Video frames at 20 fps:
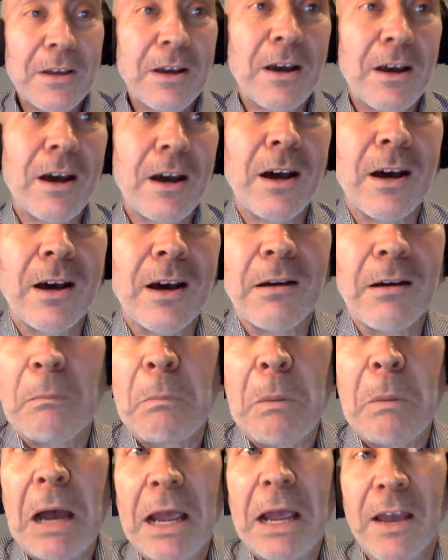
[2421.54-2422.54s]

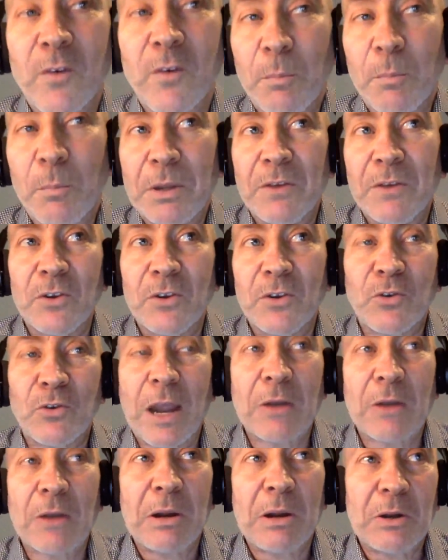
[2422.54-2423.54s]
I have a bit of a
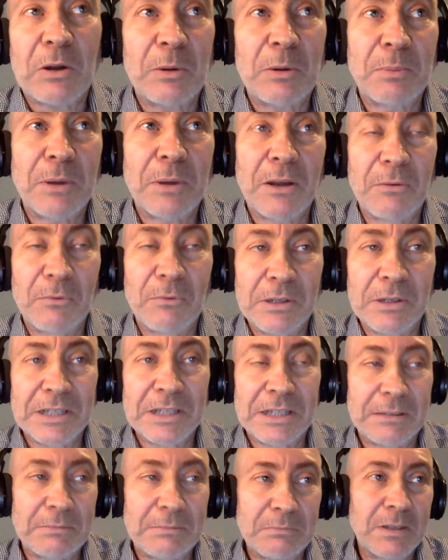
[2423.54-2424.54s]
track record, but
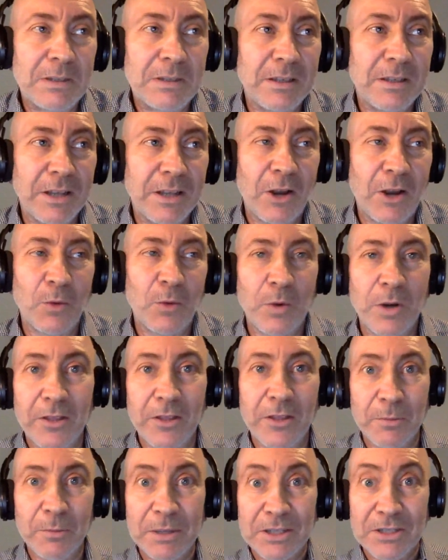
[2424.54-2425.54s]
really, we're
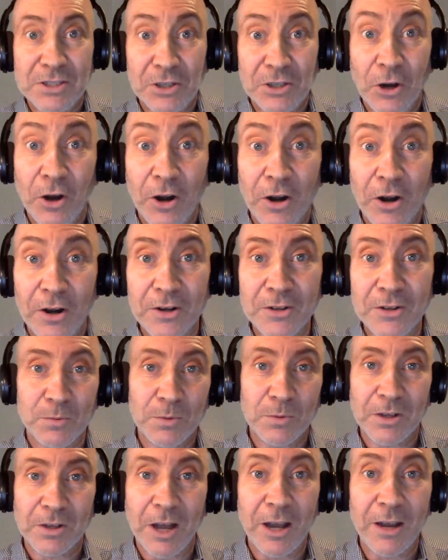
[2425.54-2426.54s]
not the big stars.
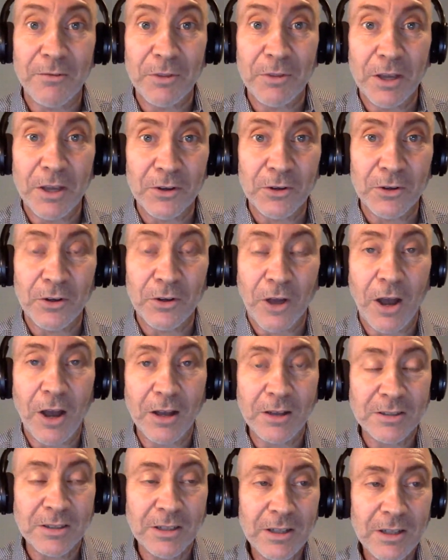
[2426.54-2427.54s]
We're kind of the
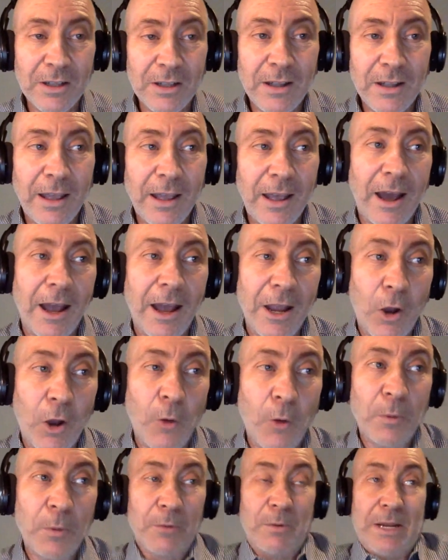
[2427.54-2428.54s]
underdogs. I
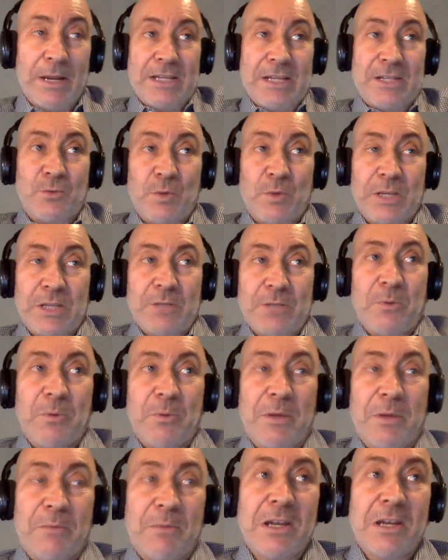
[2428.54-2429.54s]
hope we raise a reasonable
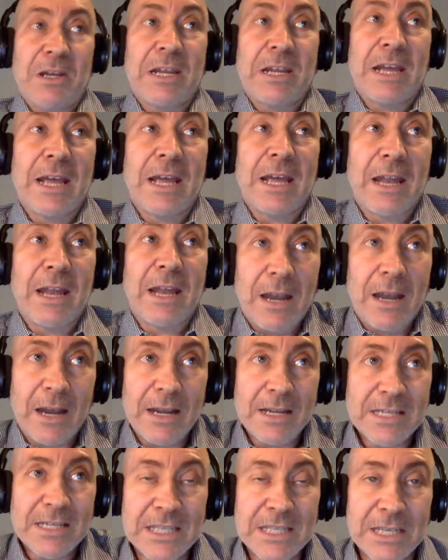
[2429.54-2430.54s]
amount of money, and
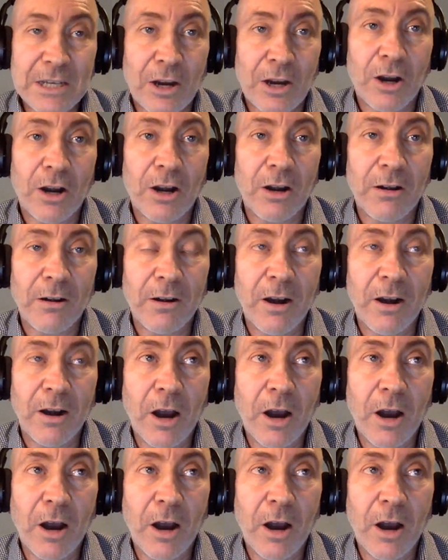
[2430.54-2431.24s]
I see our